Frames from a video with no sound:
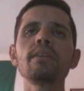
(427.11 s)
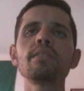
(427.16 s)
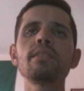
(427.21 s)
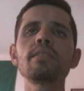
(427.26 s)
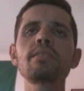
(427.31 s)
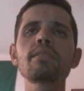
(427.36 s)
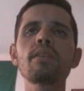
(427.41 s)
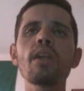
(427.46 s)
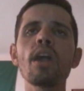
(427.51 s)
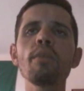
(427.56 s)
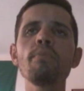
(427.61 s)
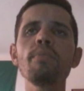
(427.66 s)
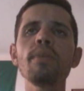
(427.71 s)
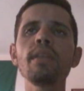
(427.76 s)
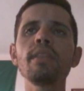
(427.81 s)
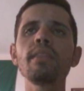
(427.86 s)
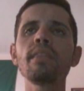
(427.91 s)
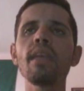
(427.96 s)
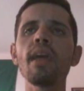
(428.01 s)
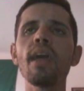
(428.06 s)

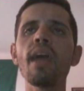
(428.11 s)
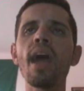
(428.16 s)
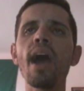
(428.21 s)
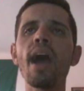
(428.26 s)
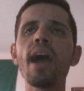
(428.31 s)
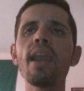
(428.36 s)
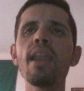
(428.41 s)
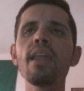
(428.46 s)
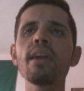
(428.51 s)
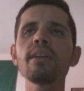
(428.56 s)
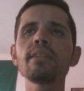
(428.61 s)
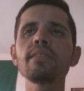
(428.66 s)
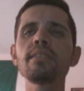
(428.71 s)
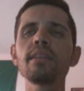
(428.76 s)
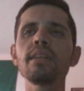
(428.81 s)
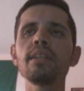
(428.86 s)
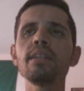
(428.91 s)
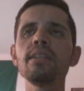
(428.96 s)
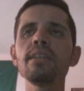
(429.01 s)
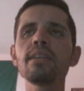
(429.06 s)
Describing the alleged
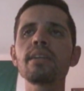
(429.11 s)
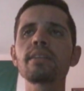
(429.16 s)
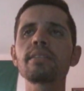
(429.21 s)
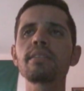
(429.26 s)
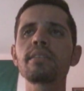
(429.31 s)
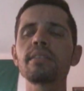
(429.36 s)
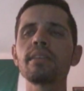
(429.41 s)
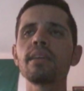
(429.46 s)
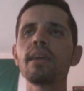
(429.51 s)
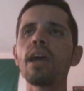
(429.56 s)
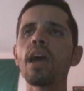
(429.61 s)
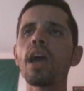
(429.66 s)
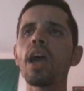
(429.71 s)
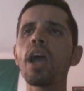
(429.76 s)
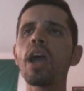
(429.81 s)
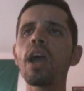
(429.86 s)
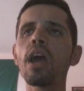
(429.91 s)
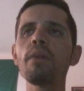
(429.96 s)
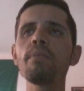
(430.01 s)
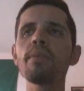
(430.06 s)
leaks
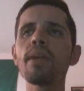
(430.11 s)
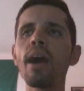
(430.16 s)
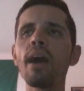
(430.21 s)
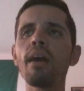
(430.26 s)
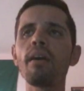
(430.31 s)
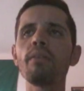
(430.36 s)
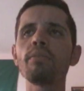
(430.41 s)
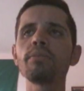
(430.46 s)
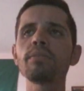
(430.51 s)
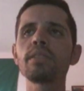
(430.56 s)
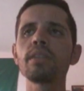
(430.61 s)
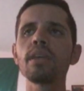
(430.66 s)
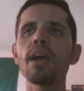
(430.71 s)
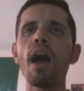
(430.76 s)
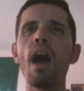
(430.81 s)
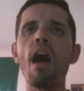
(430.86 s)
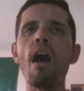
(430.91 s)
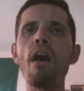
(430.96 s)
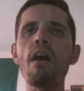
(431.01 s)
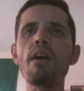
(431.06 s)
coming out
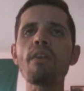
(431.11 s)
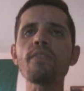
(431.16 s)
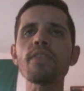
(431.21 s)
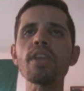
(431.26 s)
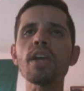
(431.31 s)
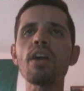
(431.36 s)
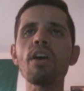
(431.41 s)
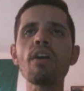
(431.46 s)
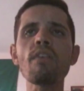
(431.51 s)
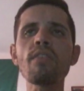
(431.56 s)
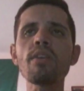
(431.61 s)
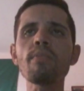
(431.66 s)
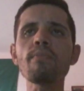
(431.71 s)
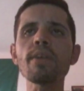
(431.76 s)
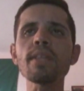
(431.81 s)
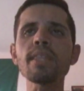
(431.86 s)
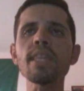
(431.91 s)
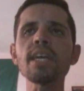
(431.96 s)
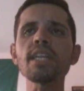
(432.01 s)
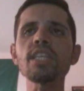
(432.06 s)
of the
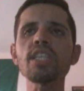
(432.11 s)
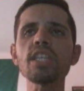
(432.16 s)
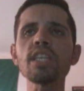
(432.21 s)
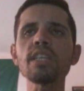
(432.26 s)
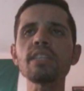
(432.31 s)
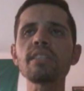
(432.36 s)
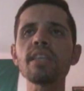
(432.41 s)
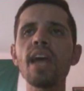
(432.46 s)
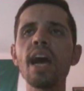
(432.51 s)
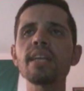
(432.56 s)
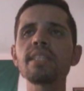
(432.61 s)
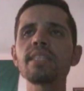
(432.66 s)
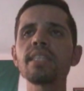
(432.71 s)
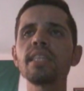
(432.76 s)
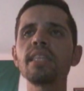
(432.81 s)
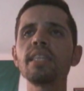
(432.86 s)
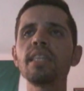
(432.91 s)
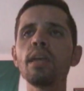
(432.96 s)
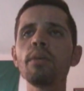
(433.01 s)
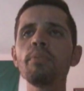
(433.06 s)
government agency as
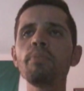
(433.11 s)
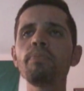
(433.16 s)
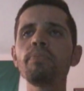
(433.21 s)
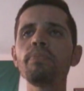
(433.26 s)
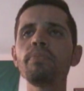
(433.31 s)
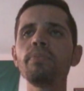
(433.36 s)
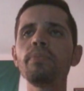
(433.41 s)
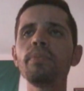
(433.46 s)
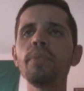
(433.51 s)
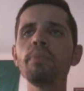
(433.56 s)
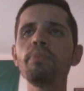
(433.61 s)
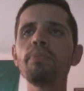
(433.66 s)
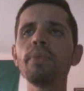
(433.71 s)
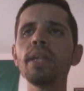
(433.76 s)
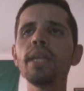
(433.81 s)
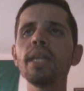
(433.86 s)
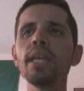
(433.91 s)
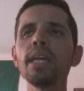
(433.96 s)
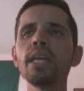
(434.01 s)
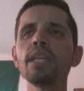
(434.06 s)

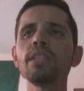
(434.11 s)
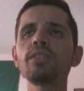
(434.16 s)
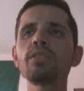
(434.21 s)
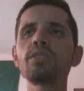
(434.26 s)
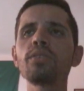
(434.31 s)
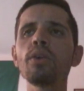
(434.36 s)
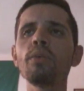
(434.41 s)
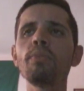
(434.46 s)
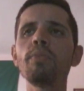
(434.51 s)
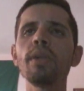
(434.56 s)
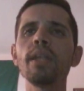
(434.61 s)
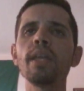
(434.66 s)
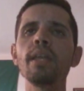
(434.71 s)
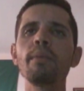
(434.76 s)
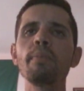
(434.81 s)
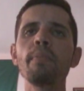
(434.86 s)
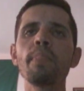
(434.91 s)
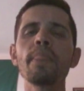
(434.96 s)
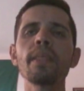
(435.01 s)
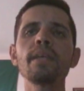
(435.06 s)
deeply
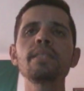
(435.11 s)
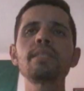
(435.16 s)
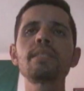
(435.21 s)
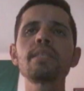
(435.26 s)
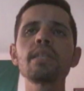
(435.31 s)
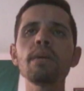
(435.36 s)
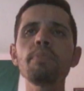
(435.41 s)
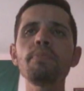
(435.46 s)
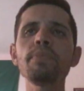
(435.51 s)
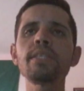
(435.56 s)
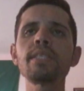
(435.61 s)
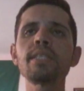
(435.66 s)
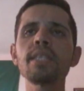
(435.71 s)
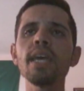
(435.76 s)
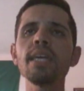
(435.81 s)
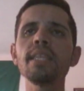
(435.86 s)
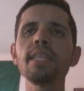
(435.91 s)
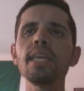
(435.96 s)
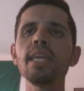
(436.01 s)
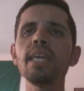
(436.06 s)
troubling, Trump
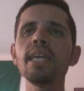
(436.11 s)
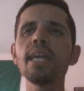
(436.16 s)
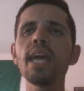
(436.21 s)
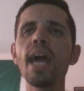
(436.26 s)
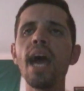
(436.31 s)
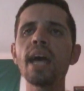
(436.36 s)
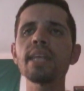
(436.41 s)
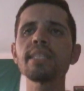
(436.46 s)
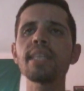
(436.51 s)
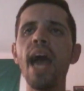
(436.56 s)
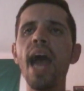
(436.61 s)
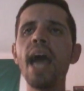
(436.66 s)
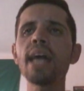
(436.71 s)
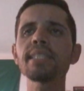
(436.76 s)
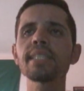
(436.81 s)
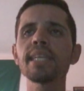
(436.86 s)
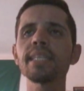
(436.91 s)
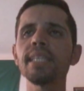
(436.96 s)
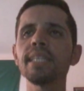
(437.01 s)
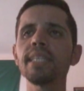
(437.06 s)
said he has
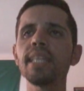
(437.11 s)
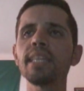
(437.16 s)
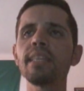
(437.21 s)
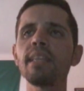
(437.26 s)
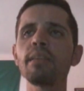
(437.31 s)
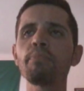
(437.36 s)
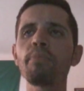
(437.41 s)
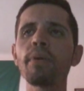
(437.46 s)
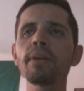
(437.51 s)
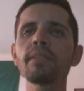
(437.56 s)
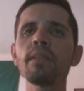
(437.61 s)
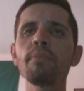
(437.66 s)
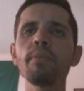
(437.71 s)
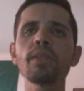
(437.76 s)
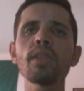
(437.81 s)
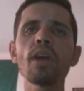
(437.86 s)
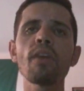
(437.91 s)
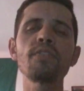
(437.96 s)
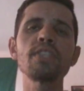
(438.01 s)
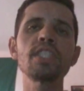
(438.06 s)
asked the
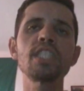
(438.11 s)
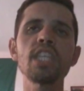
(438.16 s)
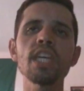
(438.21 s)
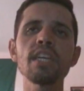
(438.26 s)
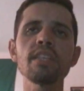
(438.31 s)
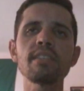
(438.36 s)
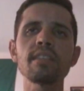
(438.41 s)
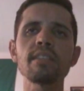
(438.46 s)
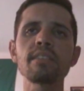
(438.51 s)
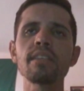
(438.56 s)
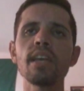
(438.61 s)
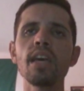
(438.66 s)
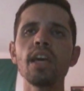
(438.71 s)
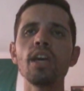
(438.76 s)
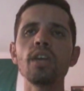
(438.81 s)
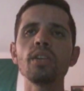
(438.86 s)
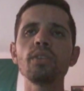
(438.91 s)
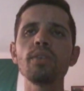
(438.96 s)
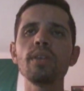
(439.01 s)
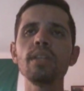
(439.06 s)
Department of Justice
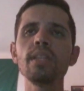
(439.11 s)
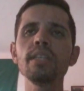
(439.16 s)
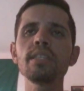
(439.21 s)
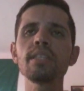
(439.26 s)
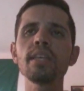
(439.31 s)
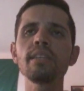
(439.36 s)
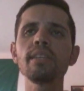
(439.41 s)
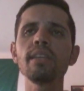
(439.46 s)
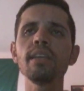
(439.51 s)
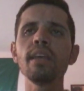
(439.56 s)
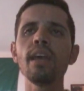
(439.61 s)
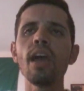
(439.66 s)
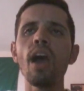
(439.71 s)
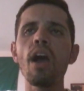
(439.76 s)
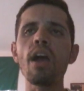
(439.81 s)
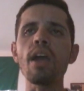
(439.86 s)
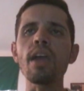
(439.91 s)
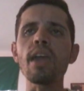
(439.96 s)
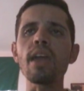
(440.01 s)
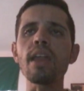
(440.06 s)
to initiate
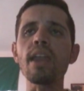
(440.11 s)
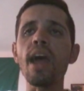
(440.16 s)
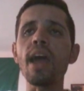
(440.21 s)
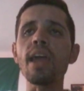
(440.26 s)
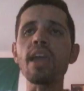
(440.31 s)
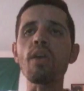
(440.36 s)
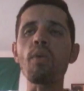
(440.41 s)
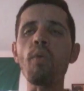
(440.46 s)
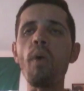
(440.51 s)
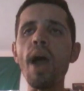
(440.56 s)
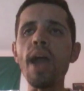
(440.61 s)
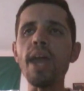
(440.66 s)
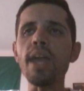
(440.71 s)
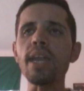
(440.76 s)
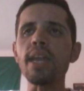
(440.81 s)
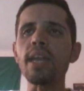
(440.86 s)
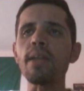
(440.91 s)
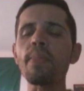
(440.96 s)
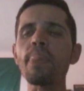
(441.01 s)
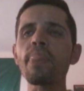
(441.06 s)
an
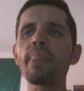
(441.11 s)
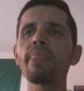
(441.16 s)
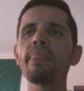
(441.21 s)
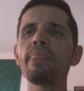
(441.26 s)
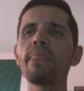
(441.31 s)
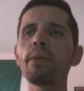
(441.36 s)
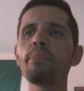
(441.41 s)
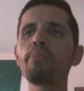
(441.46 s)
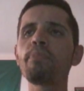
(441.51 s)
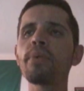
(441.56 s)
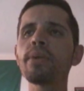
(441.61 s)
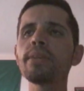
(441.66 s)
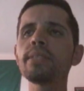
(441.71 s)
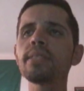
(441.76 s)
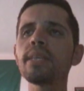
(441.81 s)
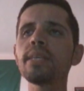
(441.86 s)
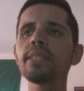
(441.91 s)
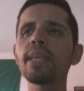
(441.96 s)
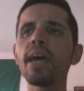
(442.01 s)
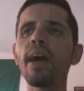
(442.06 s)
inquiry. The
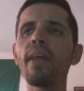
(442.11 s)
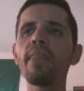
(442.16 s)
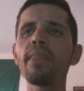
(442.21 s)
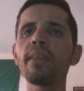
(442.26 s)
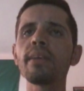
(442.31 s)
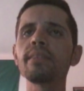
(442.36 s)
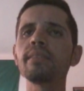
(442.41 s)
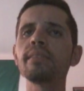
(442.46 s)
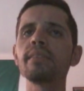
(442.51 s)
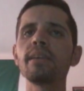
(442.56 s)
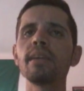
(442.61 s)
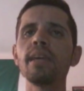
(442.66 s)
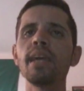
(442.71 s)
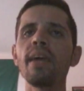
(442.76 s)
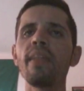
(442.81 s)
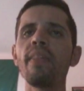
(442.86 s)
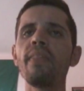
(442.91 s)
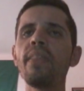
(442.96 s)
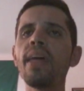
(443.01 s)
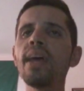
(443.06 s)
president added,
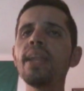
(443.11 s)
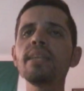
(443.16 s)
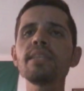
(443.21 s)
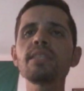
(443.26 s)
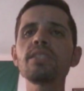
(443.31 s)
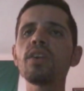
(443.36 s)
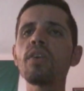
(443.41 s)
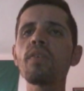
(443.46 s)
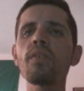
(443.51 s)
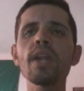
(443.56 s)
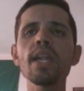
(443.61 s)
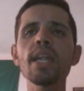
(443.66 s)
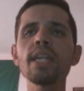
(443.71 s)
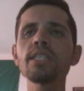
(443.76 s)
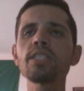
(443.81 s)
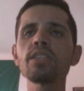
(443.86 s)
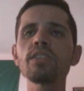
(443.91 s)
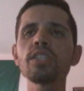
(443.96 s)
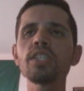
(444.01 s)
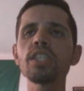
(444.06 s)
"There is no
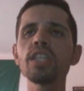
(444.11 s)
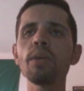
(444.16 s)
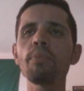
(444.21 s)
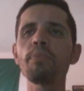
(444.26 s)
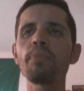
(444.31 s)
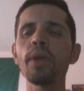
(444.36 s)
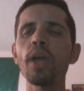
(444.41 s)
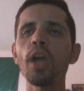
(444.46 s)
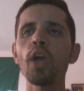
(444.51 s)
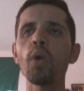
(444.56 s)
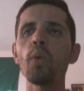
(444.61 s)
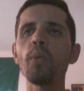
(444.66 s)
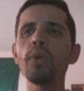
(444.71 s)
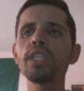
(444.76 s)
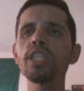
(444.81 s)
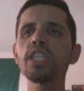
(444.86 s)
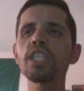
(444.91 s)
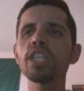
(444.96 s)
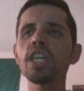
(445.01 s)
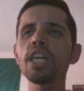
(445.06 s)
relationship we
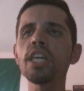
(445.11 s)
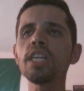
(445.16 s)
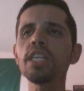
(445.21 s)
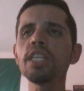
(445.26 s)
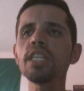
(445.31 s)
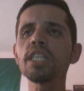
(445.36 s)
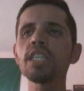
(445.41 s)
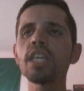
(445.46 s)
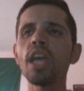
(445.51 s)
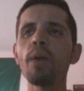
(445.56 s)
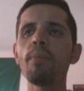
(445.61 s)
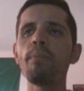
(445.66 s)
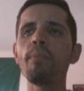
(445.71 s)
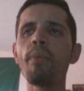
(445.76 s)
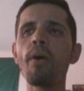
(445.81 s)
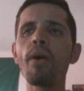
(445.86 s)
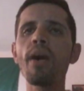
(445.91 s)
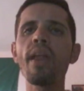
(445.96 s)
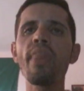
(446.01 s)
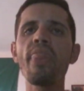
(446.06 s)
cherish
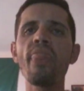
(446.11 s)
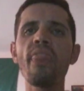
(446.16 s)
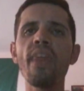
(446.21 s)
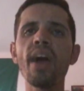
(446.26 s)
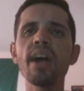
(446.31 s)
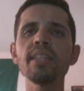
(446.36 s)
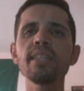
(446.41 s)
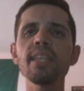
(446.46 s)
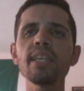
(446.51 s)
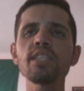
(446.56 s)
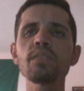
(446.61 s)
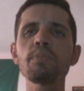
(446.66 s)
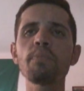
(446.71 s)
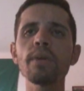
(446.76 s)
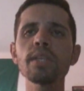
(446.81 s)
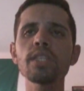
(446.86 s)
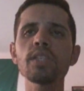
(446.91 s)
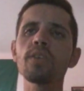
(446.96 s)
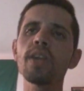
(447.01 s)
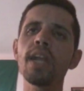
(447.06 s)
more than the
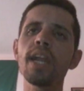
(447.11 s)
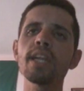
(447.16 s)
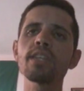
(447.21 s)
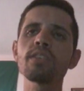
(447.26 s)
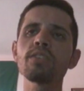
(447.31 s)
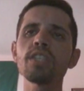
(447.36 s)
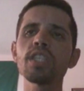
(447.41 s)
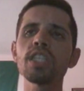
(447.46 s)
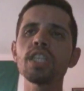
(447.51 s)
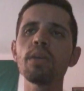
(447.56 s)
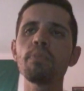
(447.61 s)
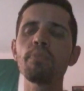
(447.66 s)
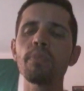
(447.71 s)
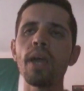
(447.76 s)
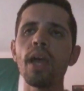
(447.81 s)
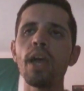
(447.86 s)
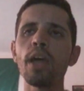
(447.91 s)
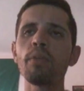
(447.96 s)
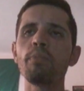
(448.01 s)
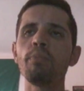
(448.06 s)
special relationship
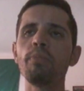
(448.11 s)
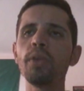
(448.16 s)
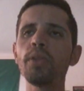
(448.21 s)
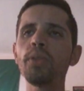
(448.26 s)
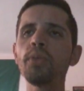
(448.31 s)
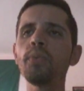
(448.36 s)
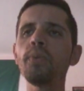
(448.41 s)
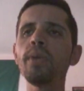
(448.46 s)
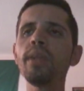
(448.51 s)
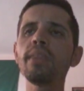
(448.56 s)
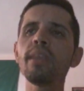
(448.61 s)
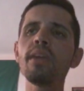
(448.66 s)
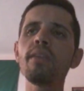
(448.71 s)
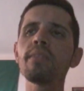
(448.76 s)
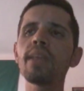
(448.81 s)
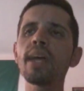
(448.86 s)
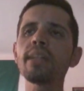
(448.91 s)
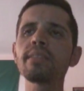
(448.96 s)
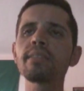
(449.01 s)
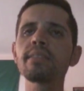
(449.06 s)
between the
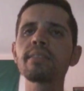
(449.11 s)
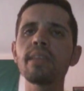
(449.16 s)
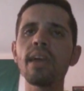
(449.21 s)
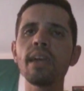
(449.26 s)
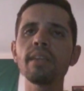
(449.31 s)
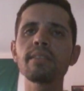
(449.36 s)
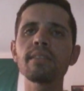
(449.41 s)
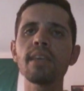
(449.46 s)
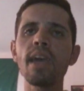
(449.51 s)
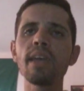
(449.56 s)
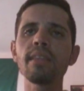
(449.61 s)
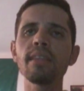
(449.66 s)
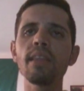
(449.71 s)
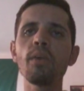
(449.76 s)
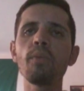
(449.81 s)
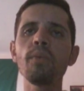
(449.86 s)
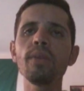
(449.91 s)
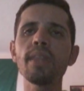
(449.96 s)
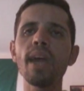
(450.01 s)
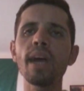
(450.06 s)
United States and the
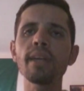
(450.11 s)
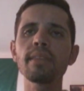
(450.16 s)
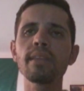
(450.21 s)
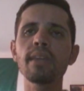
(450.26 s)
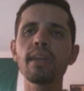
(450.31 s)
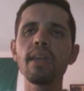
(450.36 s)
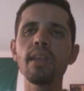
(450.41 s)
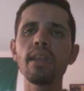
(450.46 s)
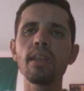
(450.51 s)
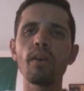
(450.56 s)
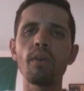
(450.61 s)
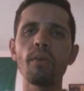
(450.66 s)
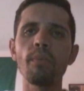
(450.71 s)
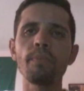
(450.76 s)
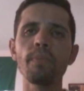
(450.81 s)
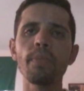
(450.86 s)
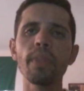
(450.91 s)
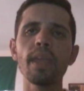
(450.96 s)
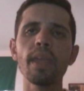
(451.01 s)
United Kingdom."